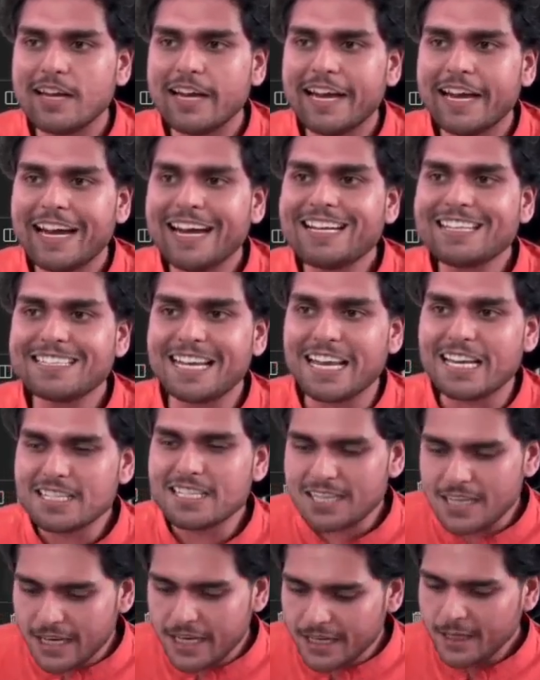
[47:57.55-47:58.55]
It says
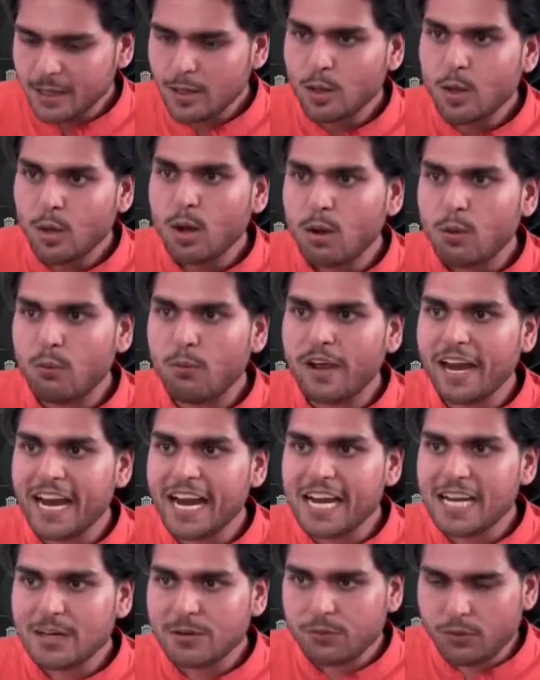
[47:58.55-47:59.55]
that
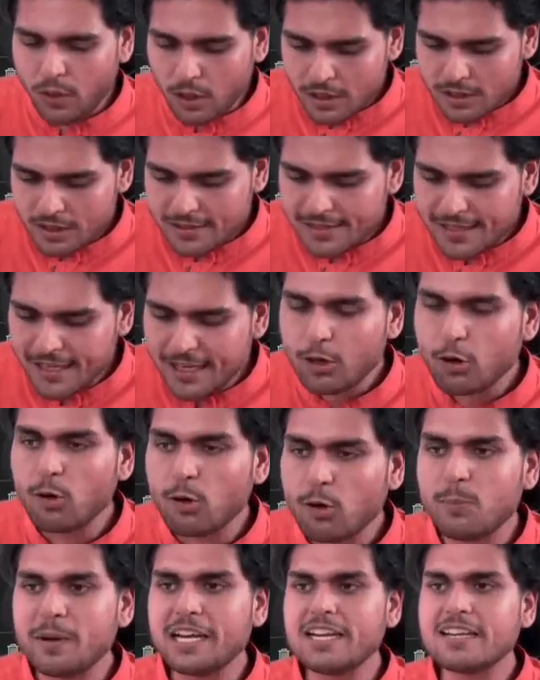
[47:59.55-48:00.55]
wait for 0
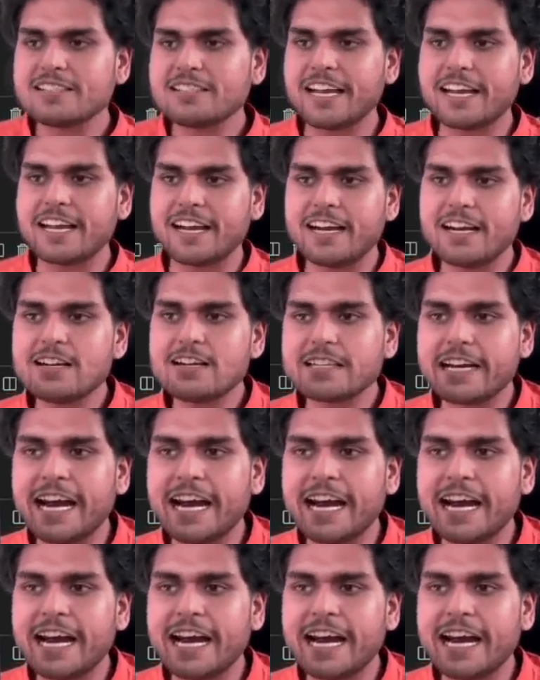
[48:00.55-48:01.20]
milliseconds